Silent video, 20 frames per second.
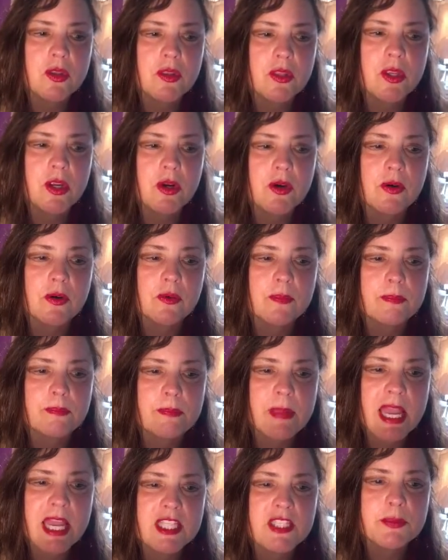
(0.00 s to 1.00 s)
they're
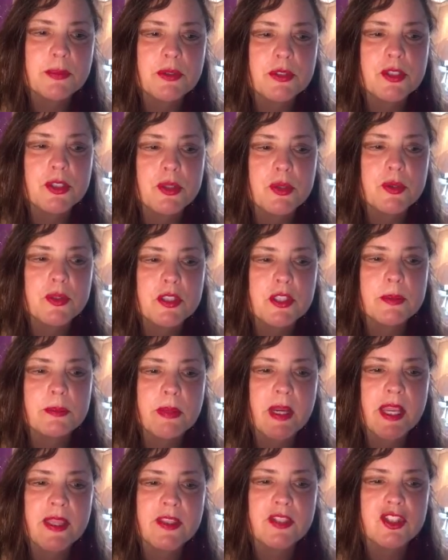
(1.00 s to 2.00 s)
mass produced
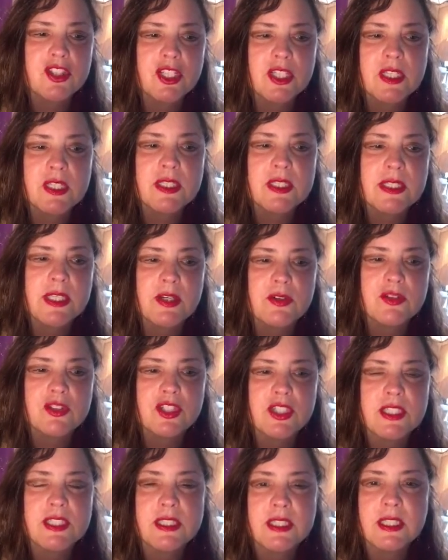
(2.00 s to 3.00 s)
by the chickens that are
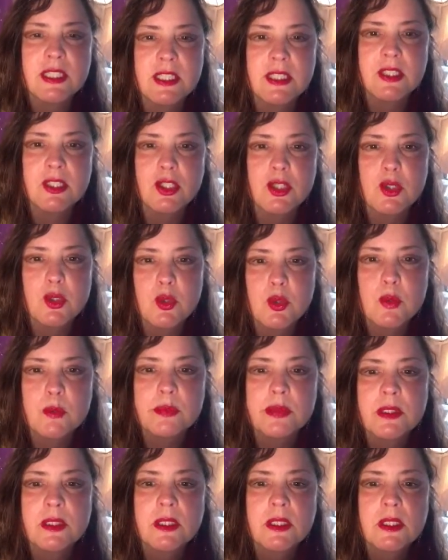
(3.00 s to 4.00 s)
just sitting in a
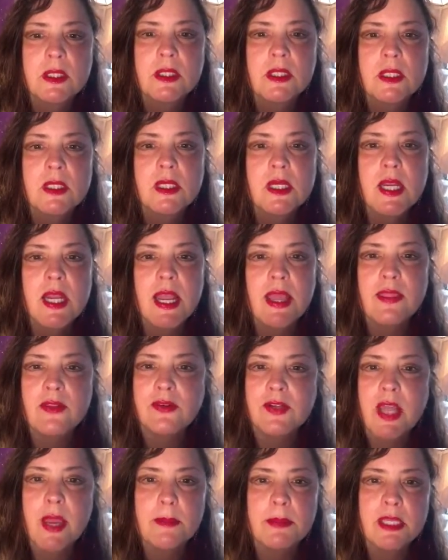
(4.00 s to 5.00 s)
coop, and
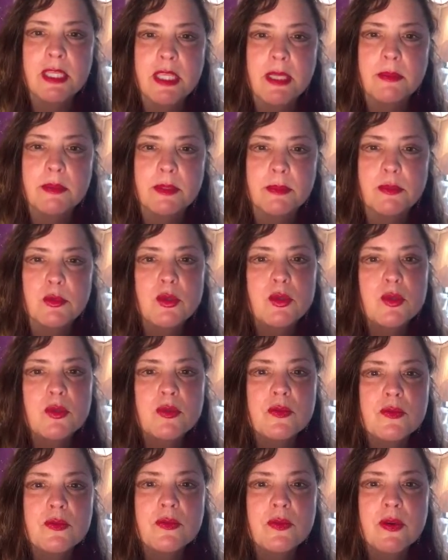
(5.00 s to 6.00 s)
they're not being able to
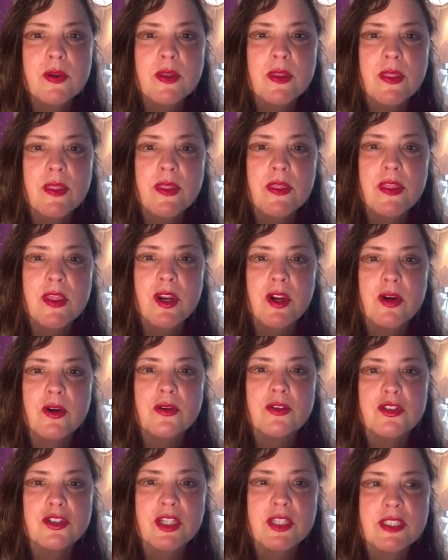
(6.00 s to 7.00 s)
move.
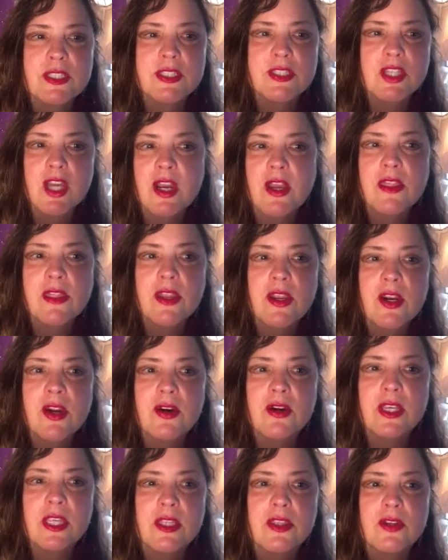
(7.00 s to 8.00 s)
They're just stuck
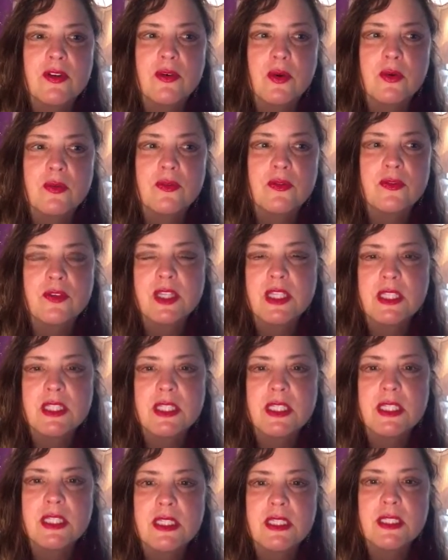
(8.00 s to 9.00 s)
there in their own
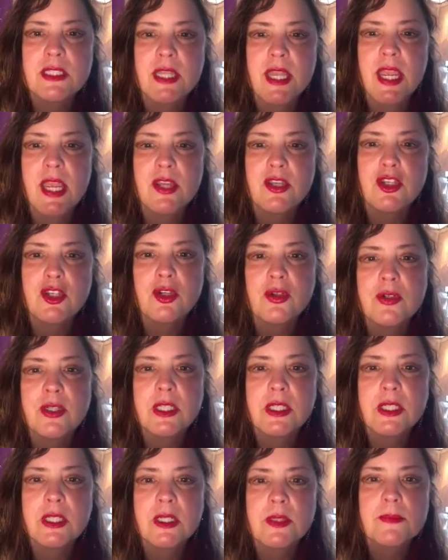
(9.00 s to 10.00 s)
feces and
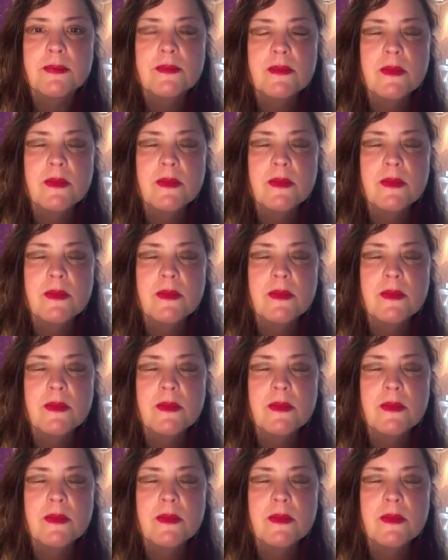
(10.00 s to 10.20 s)
urine,